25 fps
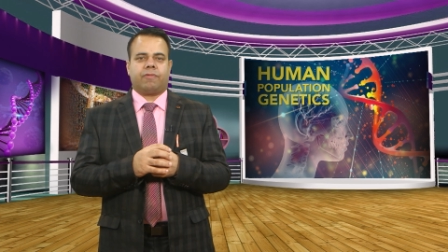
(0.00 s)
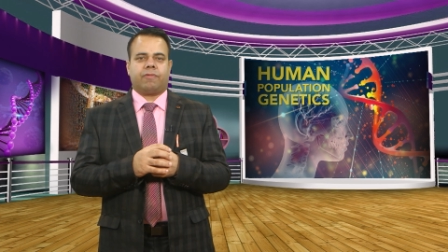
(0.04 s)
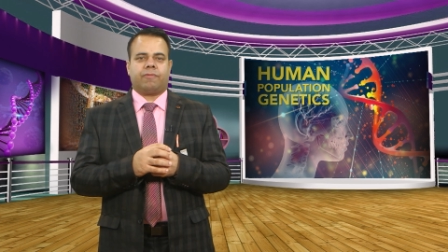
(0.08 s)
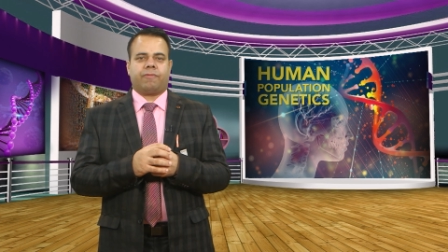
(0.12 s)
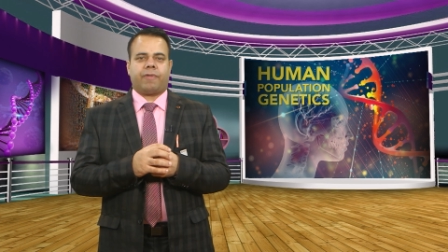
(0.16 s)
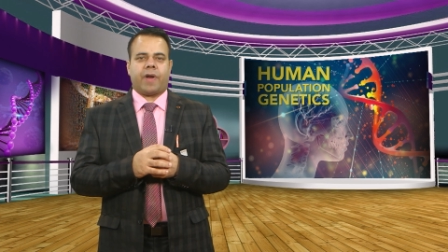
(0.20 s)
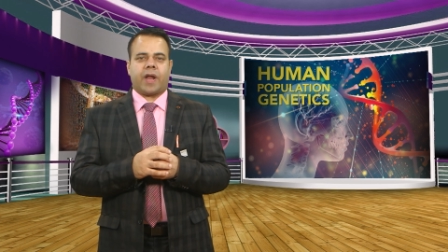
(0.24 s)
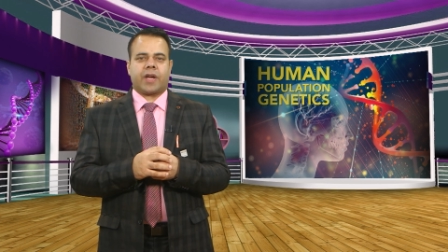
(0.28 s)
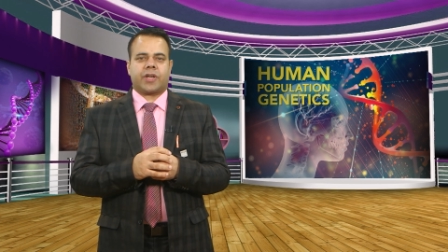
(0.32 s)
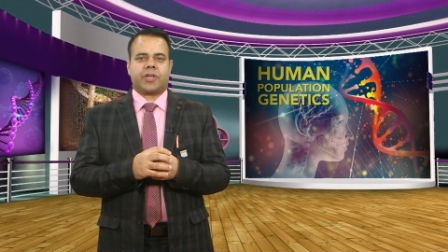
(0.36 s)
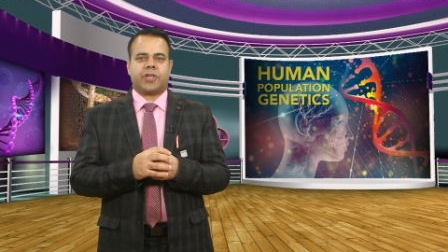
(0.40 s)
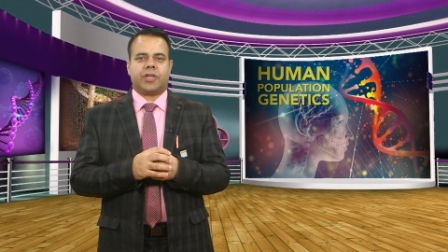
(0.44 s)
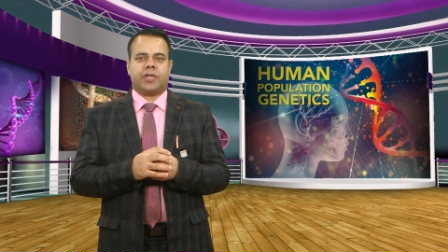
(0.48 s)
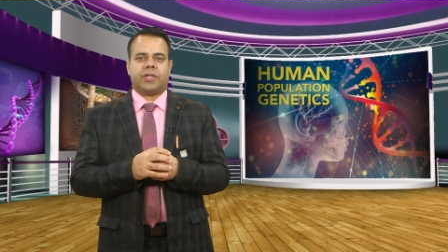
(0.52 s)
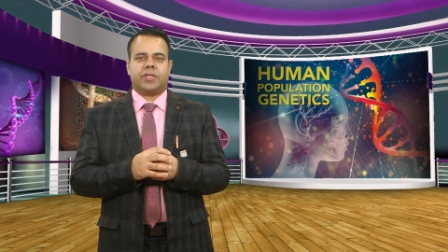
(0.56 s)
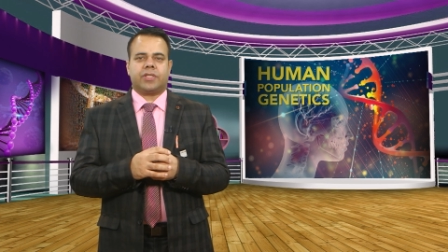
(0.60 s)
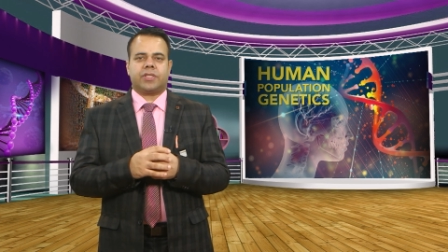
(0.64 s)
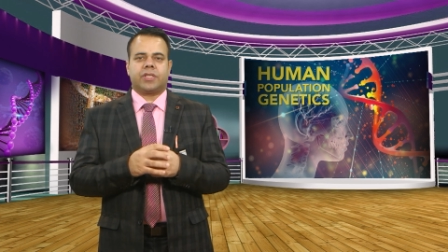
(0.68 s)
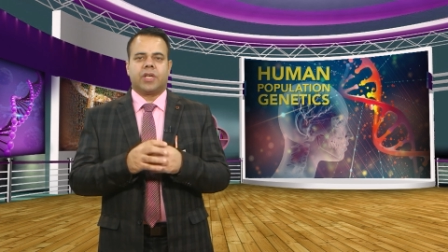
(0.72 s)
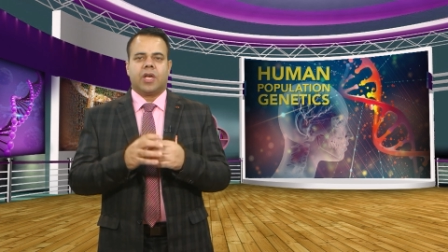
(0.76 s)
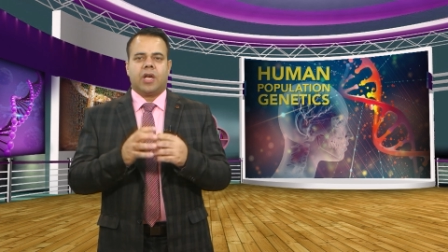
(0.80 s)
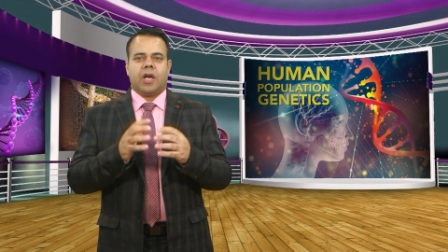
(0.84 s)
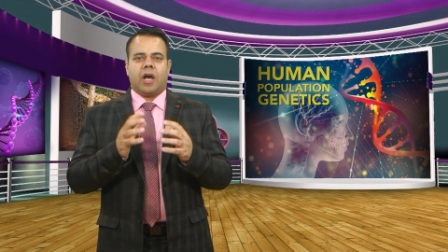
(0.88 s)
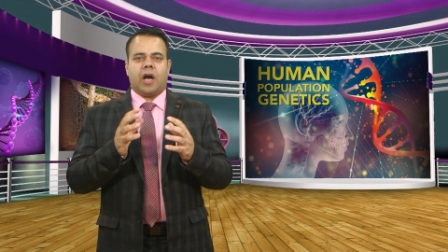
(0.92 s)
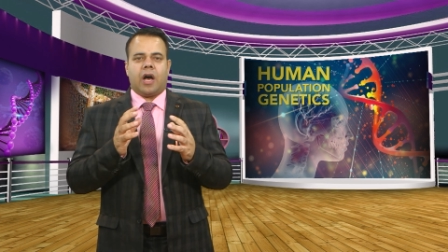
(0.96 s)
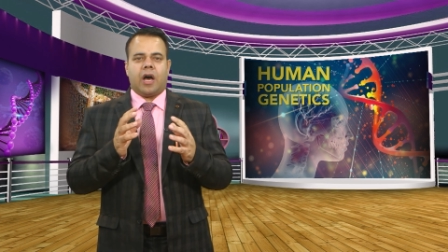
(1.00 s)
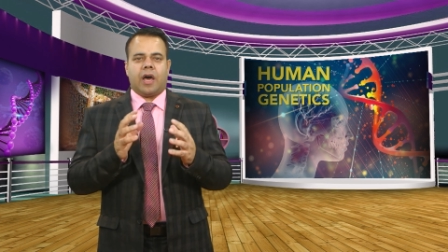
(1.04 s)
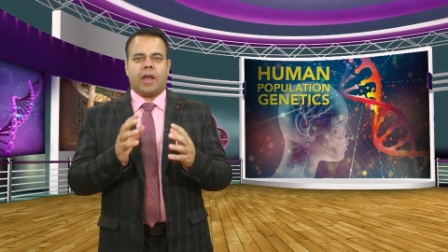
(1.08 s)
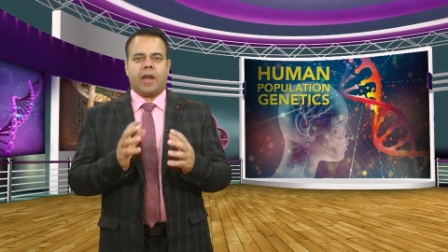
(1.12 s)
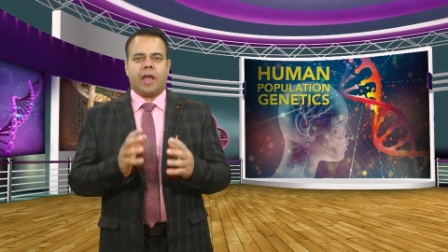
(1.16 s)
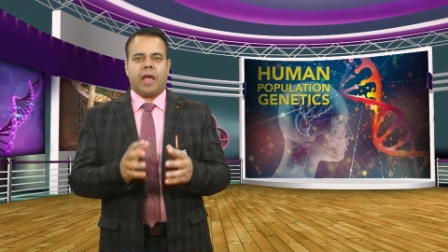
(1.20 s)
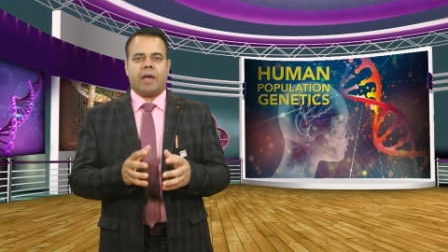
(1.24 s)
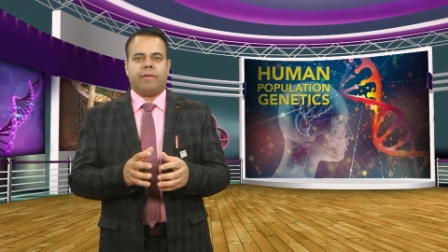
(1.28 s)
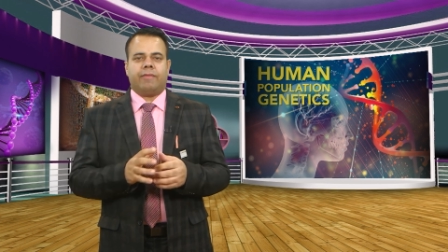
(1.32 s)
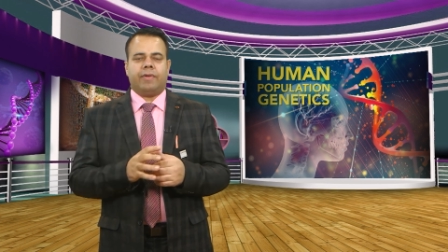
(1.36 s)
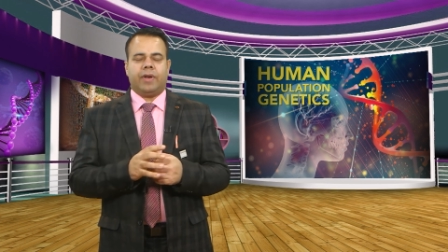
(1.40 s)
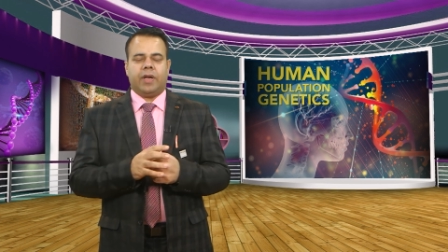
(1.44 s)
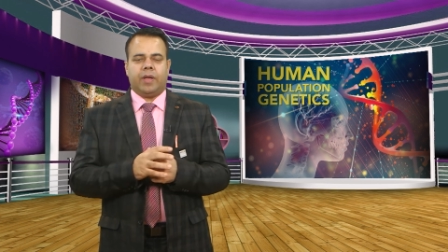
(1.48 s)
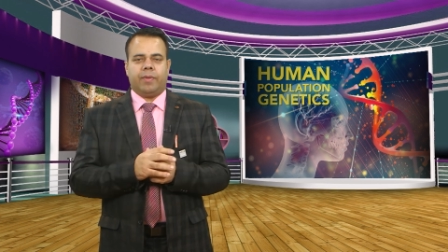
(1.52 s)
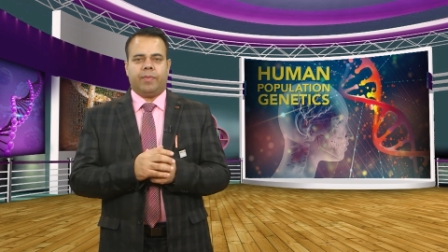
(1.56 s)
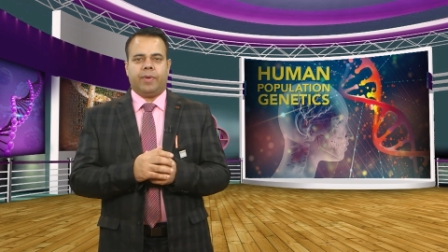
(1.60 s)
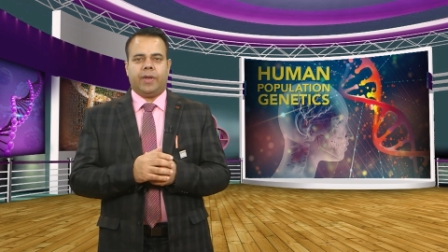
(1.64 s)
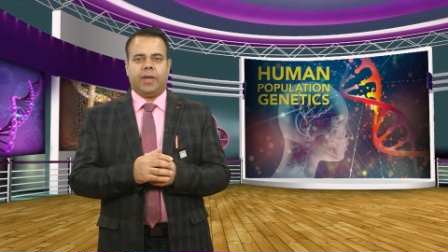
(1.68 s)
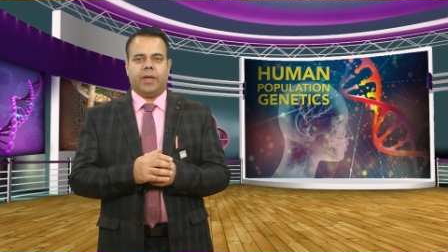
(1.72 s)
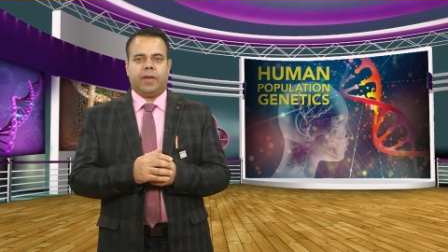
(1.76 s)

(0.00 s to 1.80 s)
fractions are available.